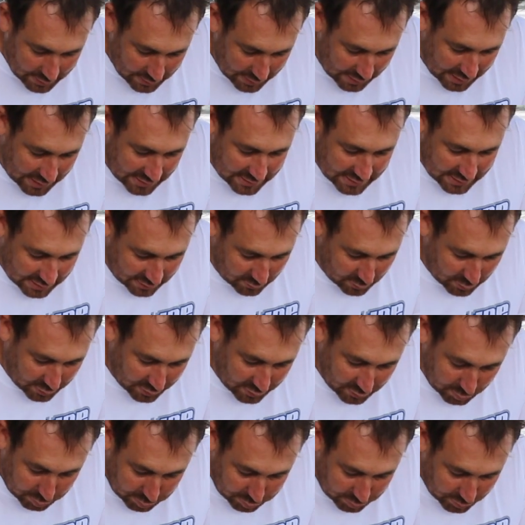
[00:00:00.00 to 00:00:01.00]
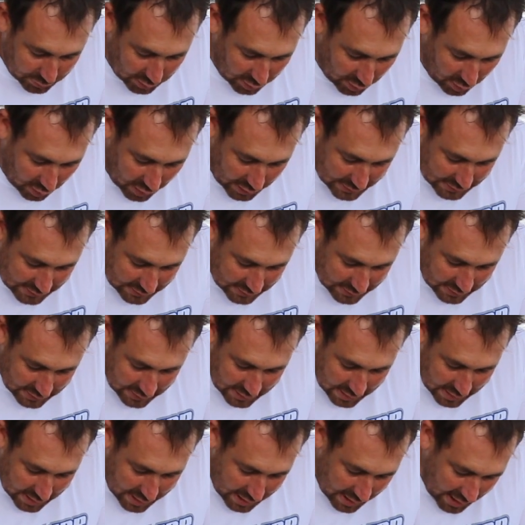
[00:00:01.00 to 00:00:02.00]
You can tell with the lines in there.
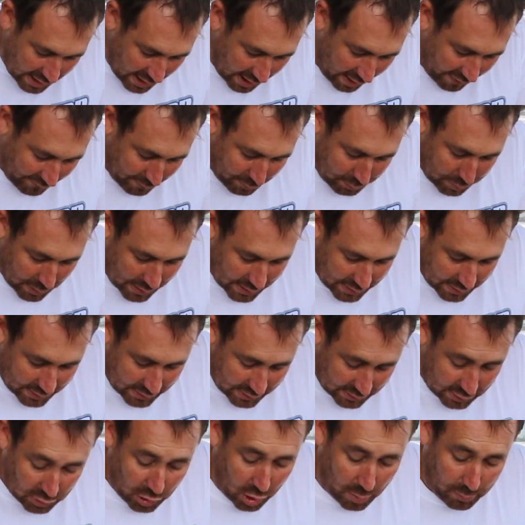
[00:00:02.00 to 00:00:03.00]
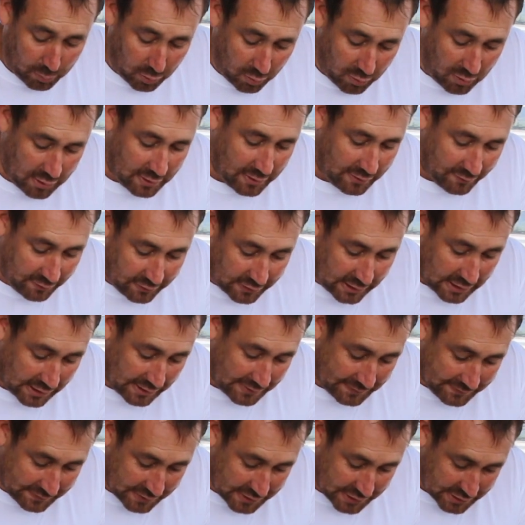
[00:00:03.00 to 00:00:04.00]
Half a plate of the top loin of the
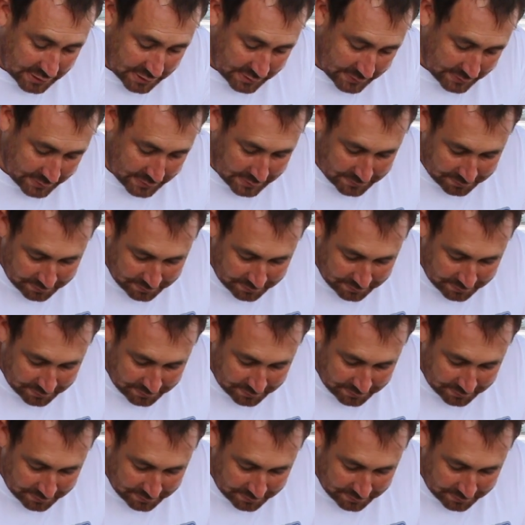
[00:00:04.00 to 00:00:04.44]
kingfish.